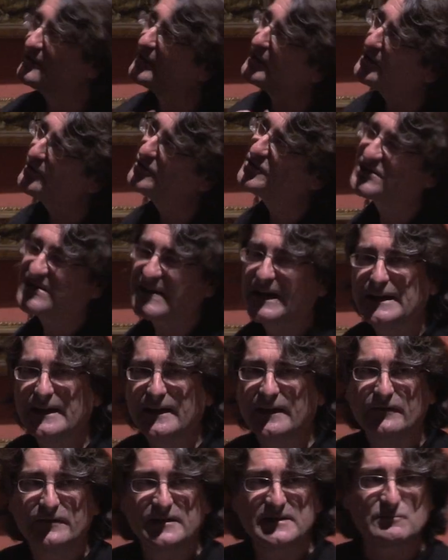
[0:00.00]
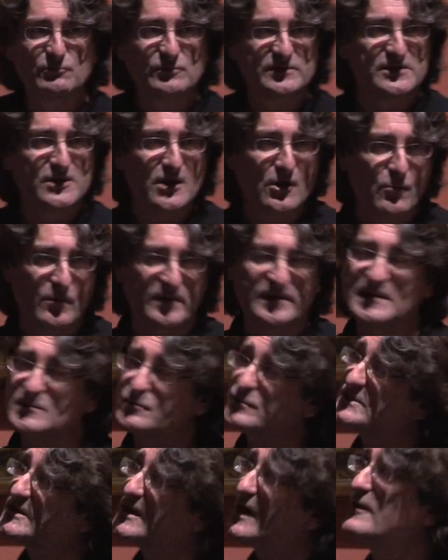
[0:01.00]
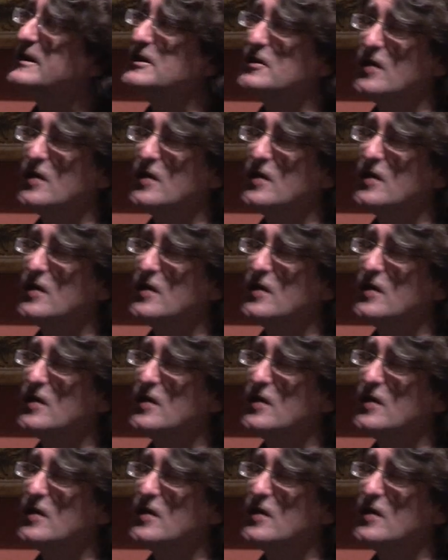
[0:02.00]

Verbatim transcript: the Loos salient, this was, no, this was going